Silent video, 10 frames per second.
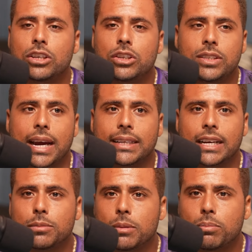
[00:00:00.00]
that has
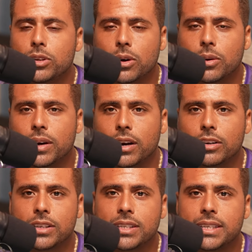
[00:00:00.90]
been put out there
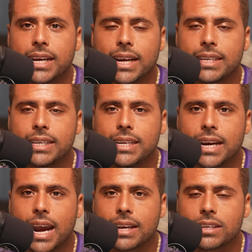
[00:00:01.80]
to say that he
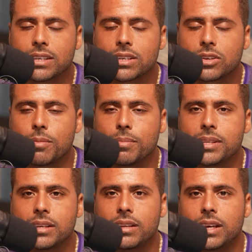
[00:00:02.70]
has
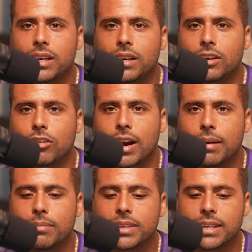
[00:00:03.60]
committed the
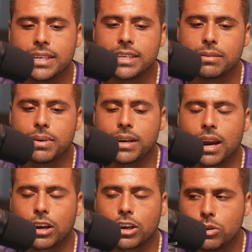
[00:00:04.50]
crimes that he's been
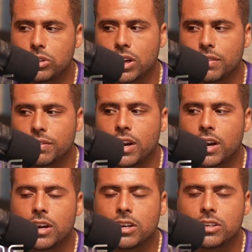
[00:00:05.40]
accused of.
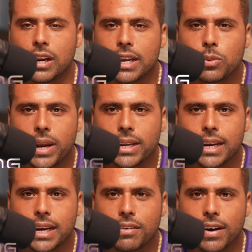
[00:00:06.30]
So let's wait to
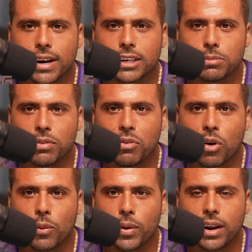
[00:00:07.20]
get the facts
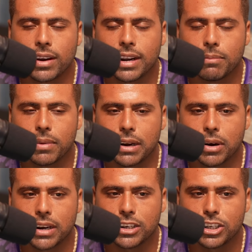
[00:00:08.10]
before we condemn
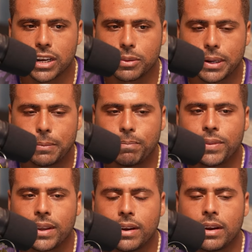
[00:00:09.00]
anybody, shall we?
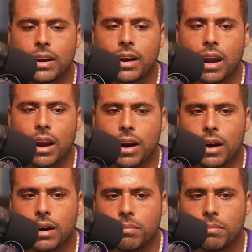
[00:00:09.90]

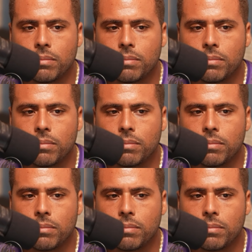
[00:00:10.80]
But